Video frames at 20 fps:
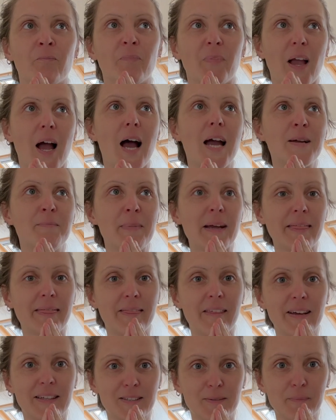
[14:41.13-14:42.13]
I made
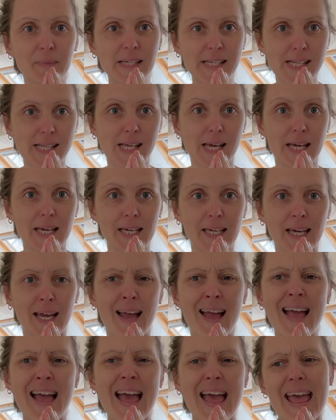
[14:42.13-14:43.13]
that mistake.
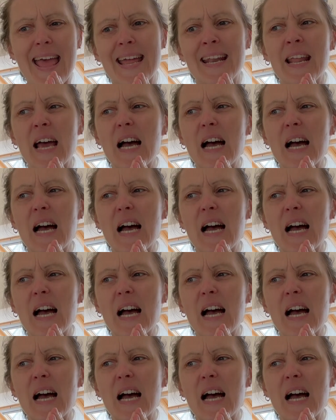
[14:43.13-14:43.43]
And